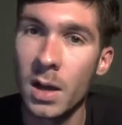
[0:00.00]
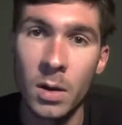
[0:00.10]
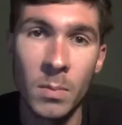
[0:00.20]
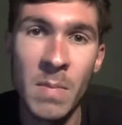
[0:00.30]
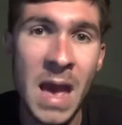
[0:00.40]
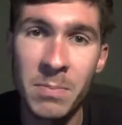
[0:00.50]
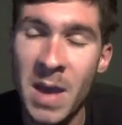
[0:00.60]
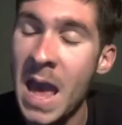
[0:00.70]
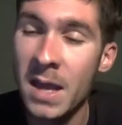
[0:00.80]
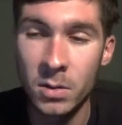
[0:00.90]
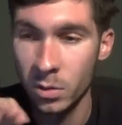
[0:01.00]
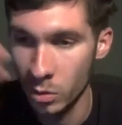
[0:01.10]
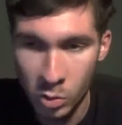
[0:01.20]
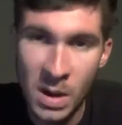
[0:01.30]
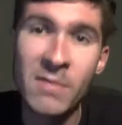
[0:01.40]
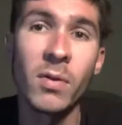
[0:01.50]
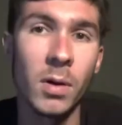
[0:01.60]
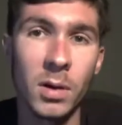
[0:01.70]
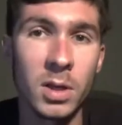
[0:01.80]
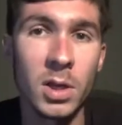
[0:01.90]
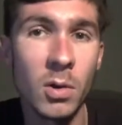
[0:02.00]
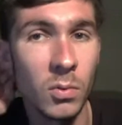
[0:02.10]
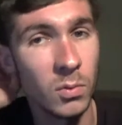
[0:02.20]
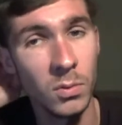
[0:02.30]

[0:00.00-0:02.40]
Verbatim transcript: or MatPat or whoever, you know,